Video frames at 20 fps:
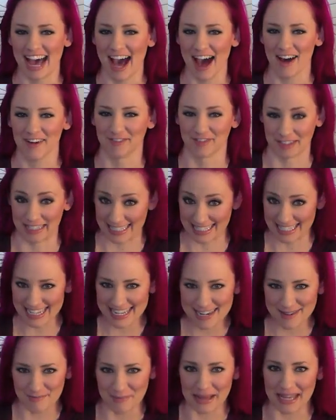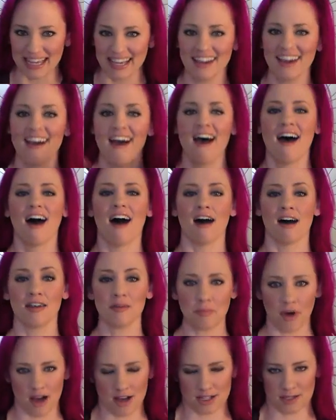have seen me
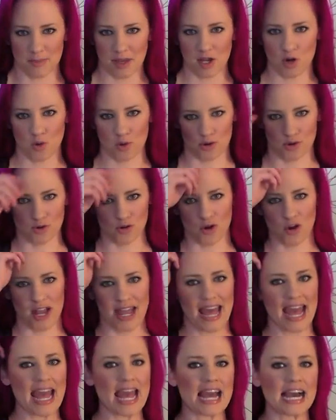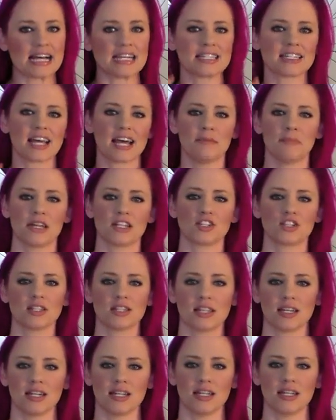unbox my corduroy, and I
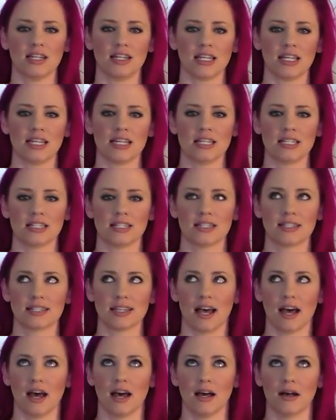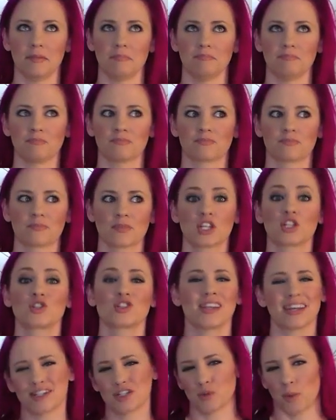mentioned that it needs um,
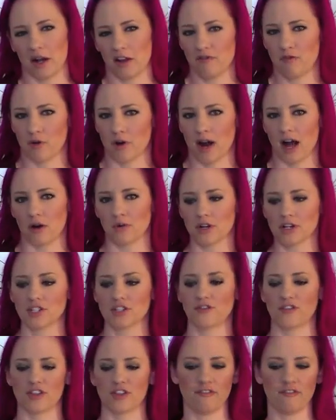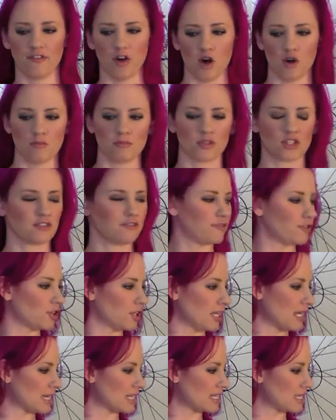like twenty-four hours foam to
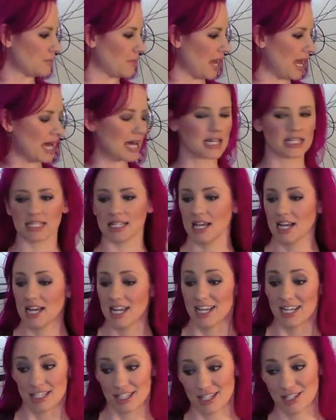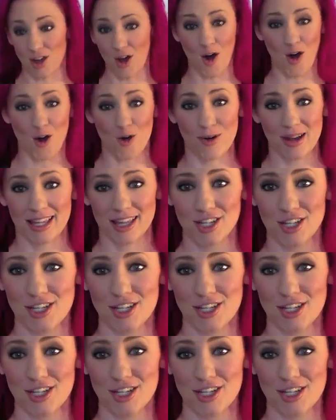fully expand. So it